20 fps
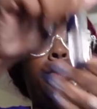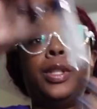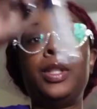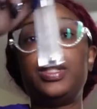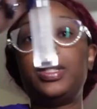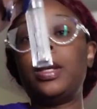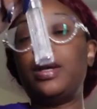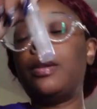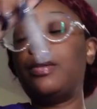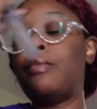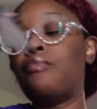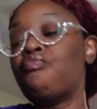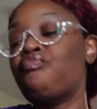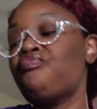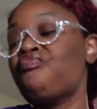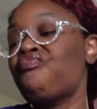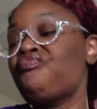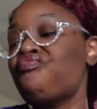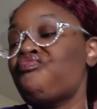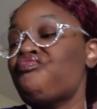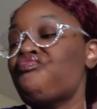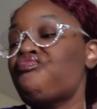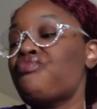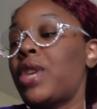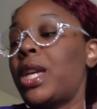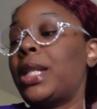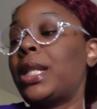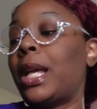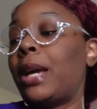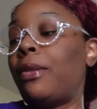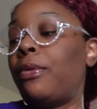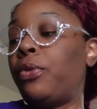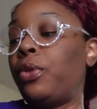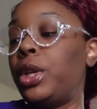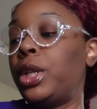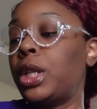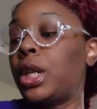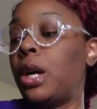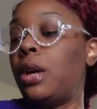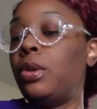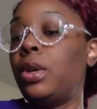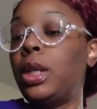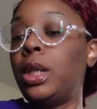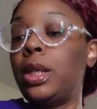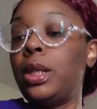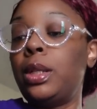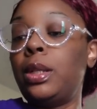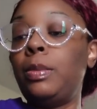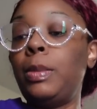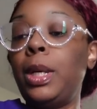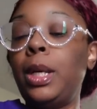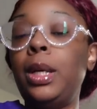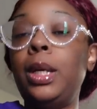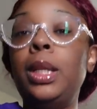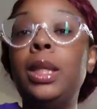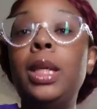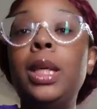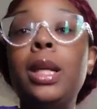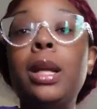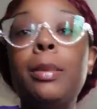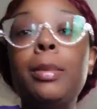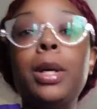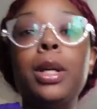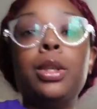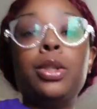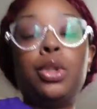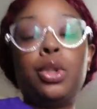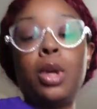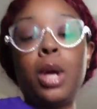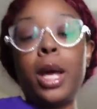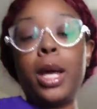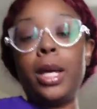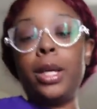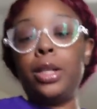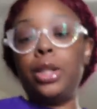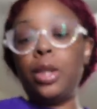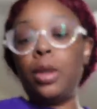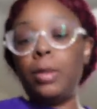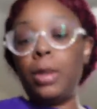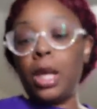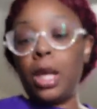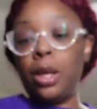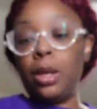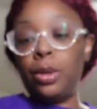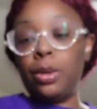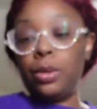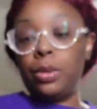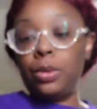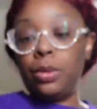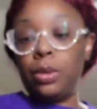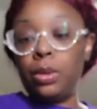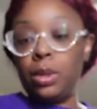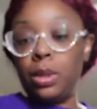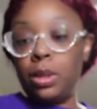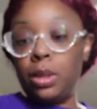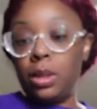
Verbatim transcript: So that's like a fresh coconut smell. And then I'm going to try Jo Malone.